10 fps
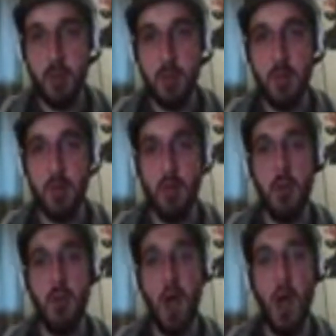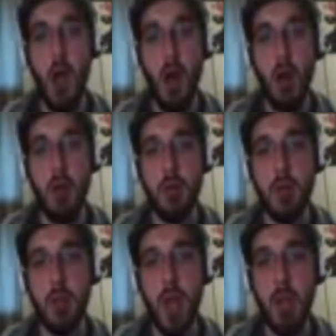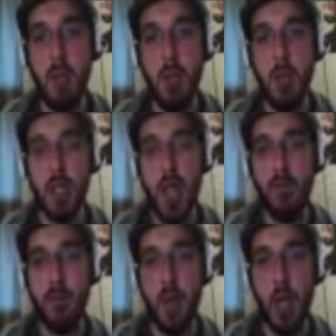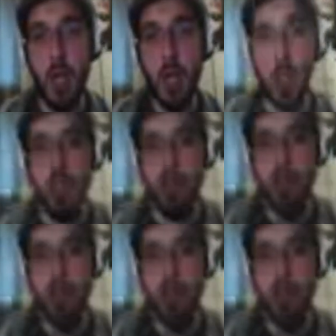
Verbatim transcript: Wow! You made me lose that fish, man!